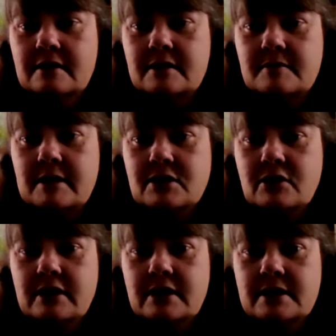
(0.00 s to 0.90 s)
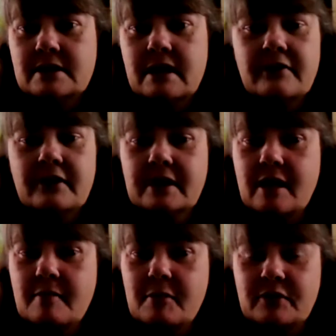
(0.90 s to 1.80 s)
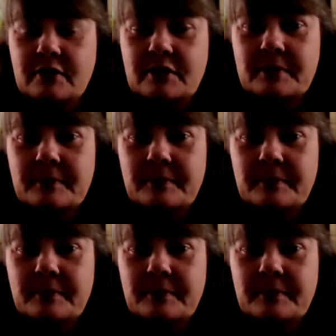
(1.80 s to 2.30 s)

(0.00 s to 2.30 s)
Because my screen is definitely not moving.